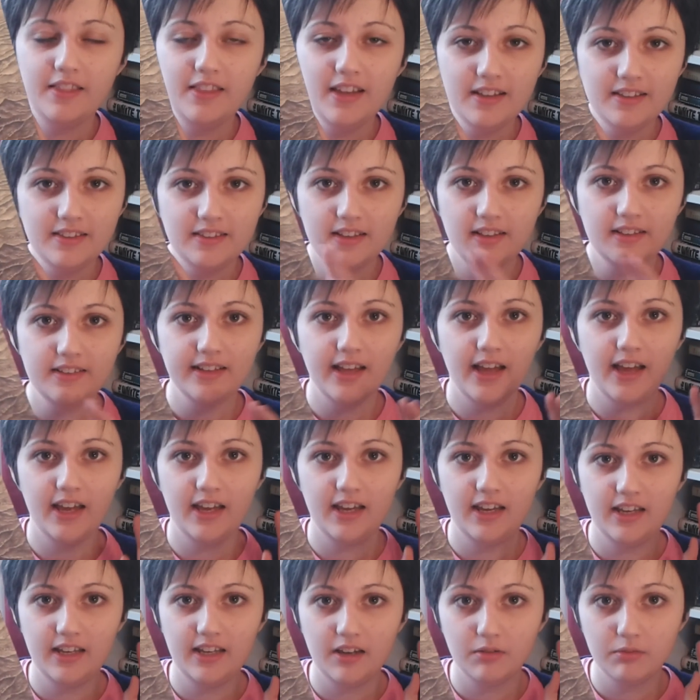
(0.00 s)
This is
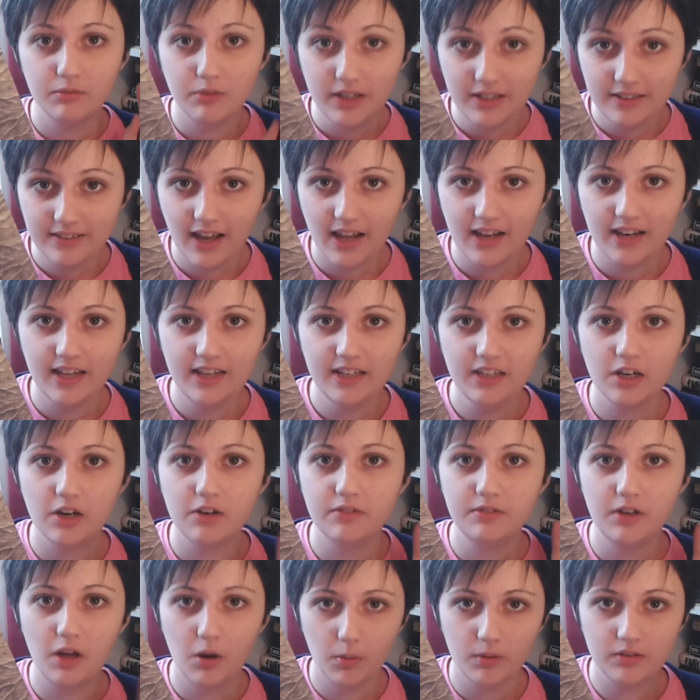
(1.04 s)
a retelling
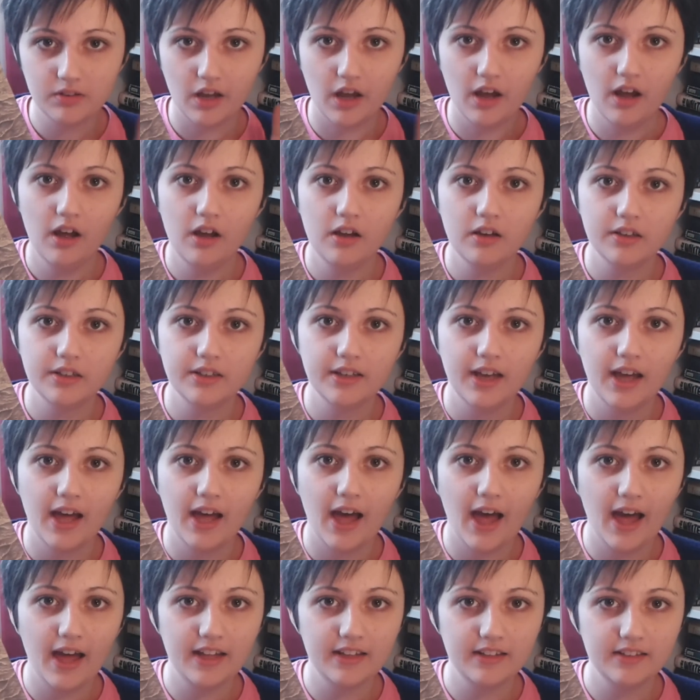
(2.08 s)
of Noah's Ark,
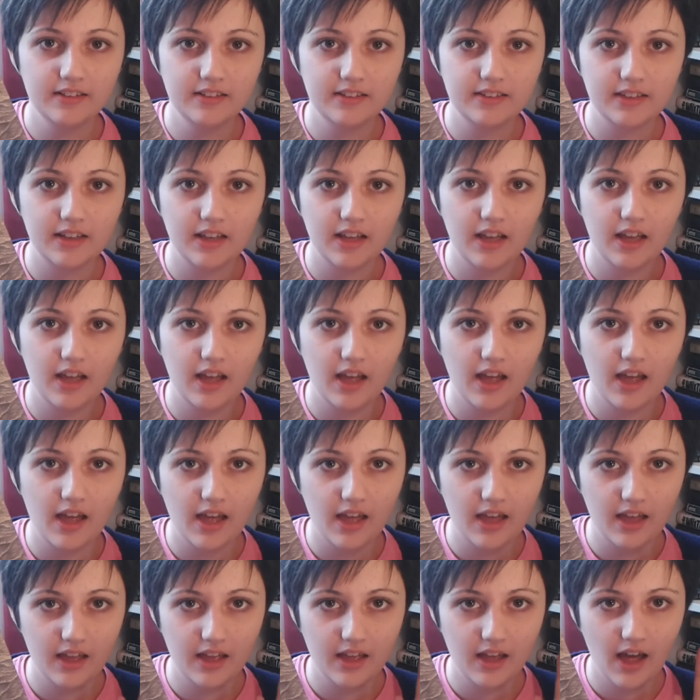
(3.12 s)
and
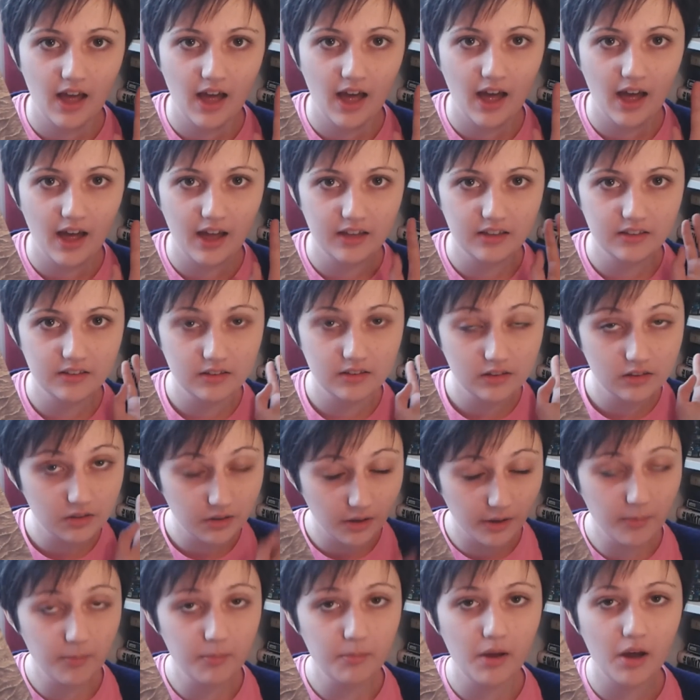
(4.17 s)
it has
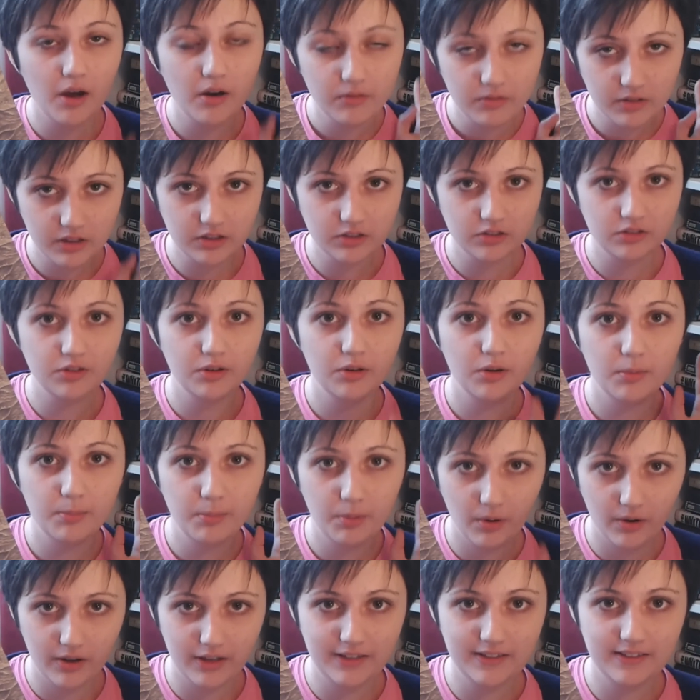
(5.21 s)
some original
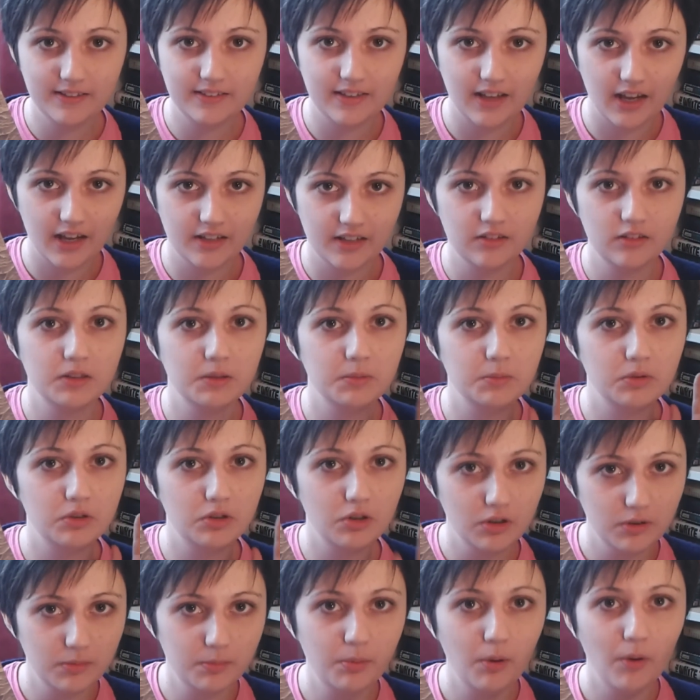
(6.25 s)
points and some
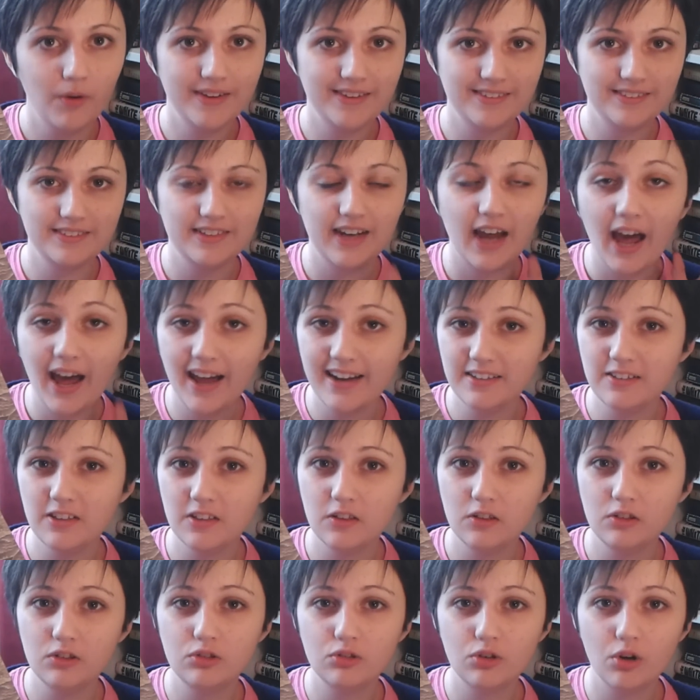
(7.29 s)
good points to add to
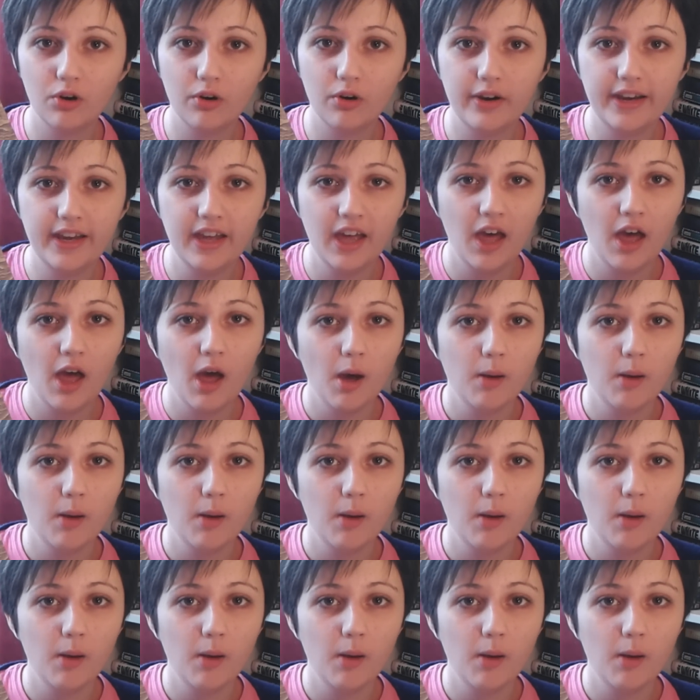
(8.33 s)
the story.